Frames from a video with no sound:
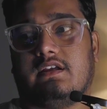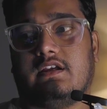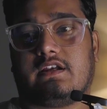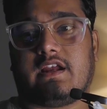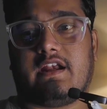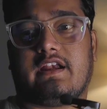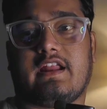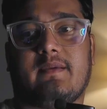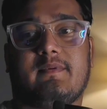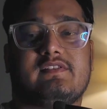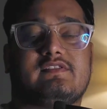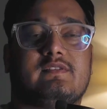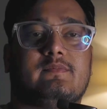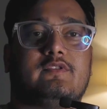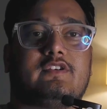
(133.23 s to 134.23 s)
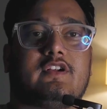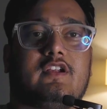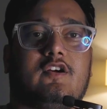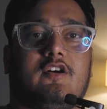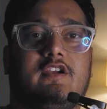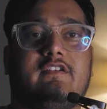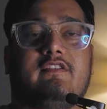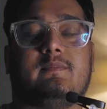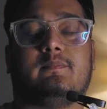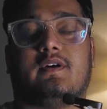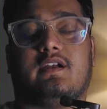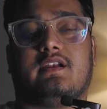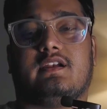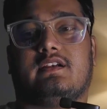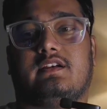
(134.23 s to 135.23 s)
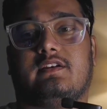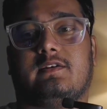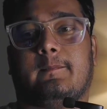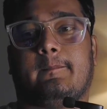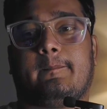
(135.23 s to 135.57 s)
it can damage the motor or even burn it.